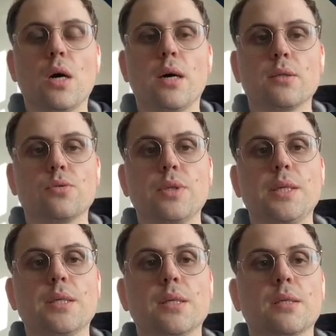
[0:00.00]
are
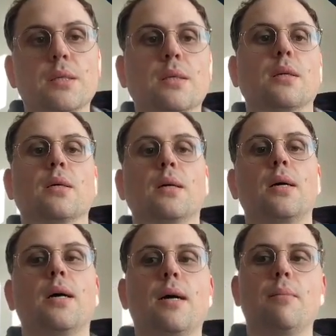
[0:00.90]
greeted
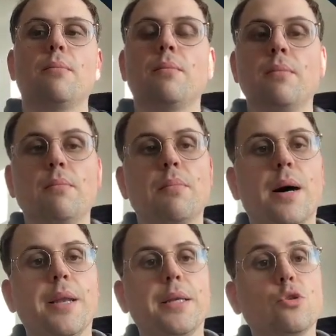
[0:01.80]

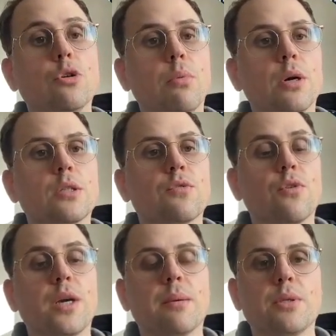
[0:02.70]
by the Toolbox
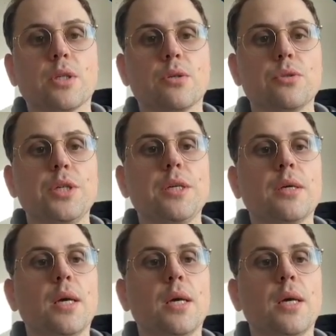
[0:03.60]
for AWS IoT.